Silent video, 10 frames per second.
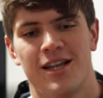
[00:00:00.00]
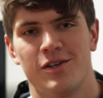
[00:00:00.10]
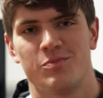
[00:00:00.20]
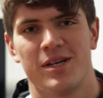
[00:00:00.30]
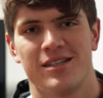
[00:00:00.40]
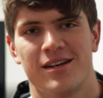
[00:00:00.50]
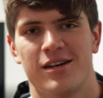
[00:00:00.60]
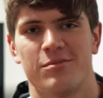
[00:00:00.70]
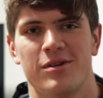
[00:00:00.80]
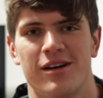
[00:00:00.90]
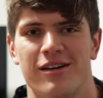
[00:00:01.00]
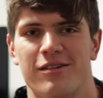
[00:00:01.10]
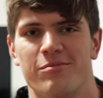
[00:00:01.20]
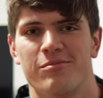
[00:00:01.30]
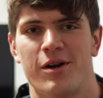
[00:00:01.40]
That was big time.
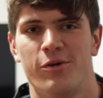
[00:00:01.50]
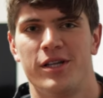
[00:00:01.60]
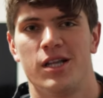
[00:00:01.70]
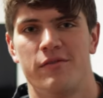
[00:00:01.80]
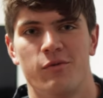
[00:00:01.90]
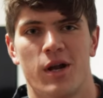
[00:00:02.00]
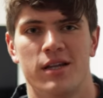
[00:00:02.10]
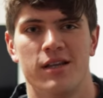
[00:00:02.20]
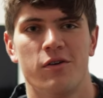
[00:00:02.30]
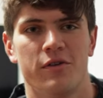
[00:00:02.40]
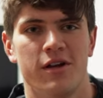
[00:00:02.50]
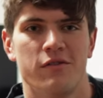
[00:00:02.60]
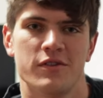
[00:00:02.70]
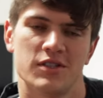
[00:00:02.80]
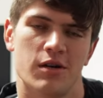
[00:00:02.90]
Um, I really loved what I did over there
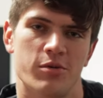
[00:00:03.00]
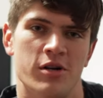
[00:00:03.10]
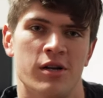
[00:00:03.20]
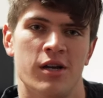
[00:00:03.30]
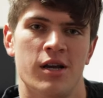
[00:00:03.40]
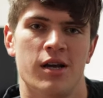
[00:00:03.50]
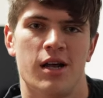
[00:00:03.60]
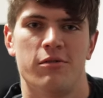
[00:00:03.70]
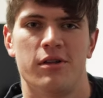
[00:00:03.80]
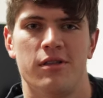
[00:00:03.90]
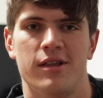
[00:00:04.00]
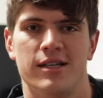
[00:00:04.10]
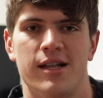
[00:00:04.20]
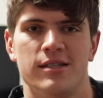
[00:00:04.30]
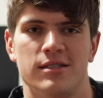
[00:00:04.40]
over the summer. I really
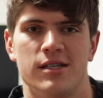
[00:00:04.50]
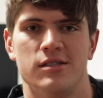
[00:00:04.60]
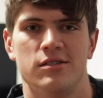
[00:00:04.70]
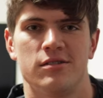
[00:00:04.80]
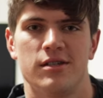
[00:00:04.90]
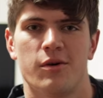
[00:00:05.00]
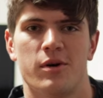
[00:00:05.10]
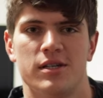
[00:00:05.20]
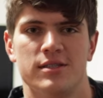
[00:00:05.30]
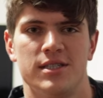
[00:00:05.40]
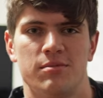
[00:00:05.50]
think that's an industry I want to